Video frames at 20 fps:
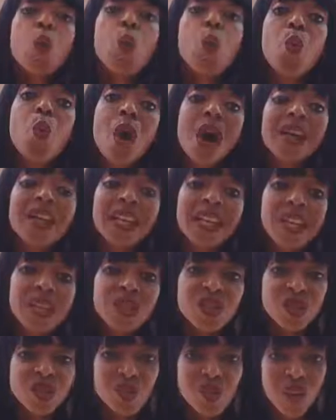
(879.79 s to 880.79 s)
What
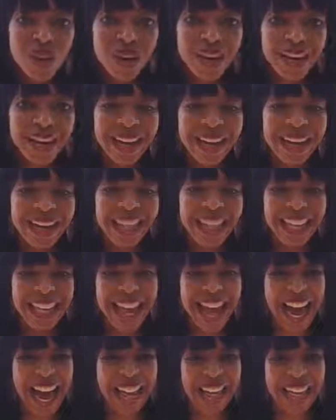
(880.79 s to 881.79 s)
is working
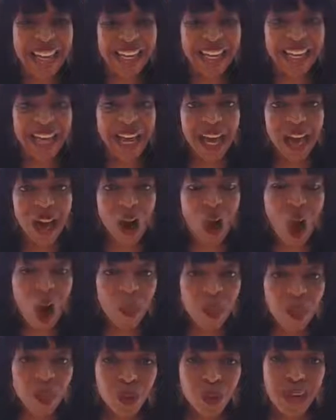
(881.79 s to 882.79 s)
that I can
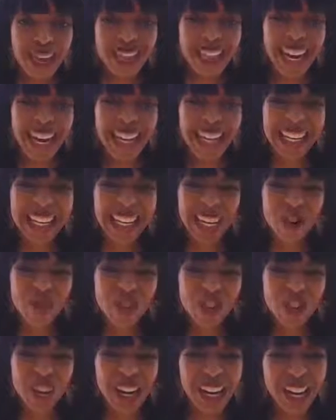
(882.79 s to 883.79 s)
optimize, I can
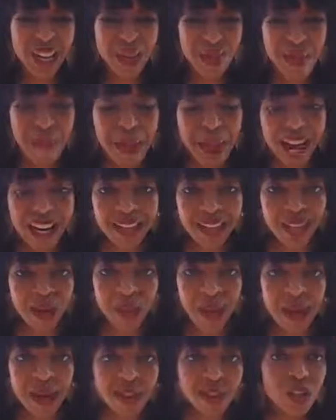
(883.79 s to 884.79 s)
leverage it, I can
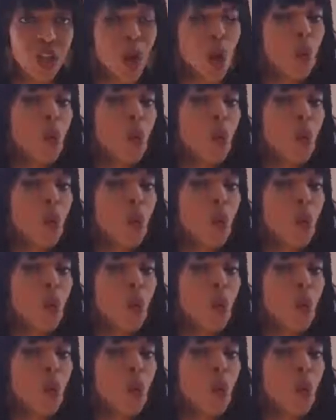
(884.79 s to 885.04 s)
maximize?